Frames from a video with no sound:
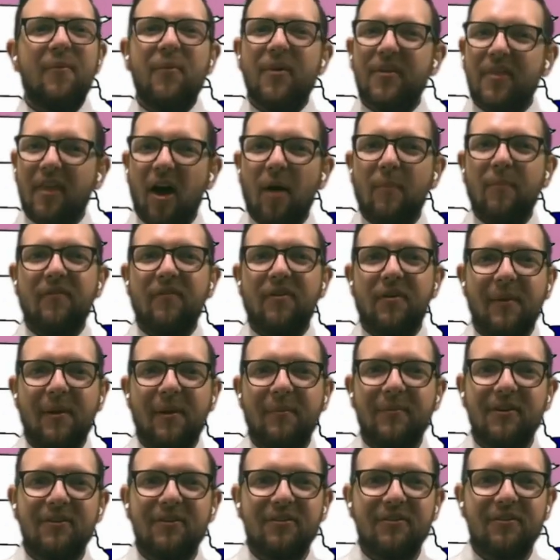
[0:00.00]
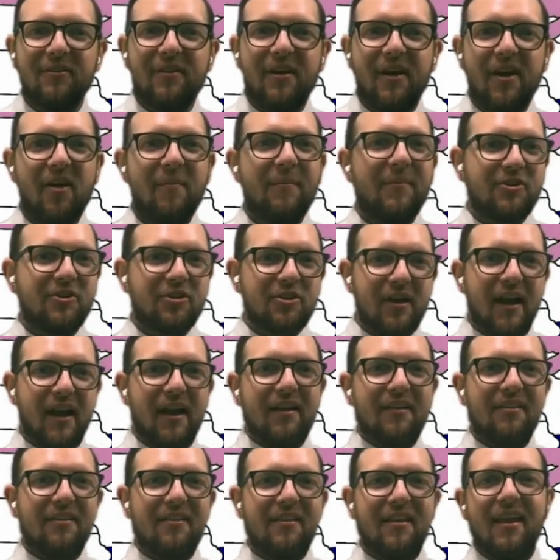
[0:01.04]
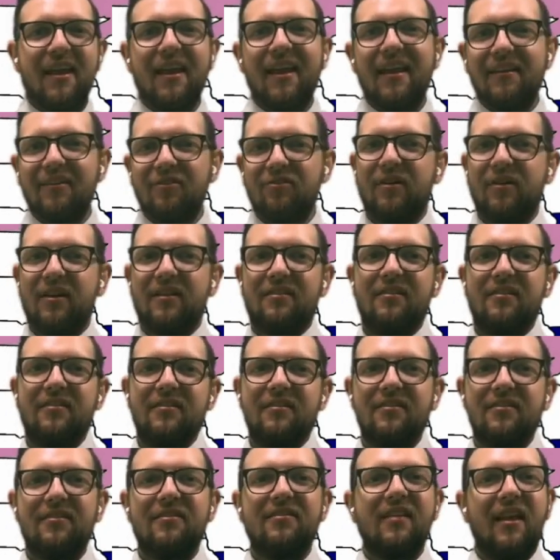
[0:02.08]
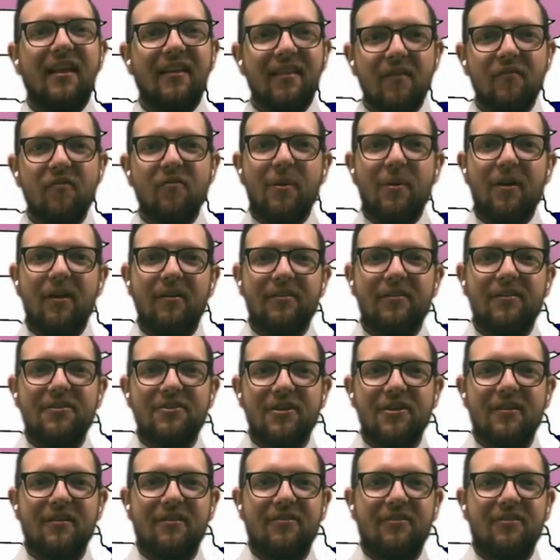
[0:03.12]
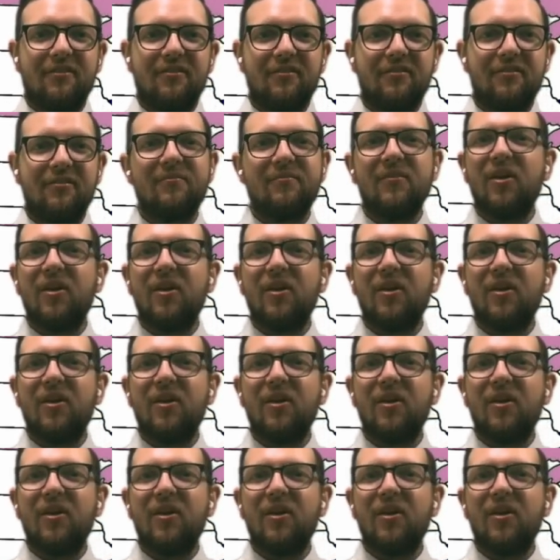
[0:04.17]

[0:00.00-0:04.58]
With the help of our members, AOPA tracks and addresses state-level policy challenges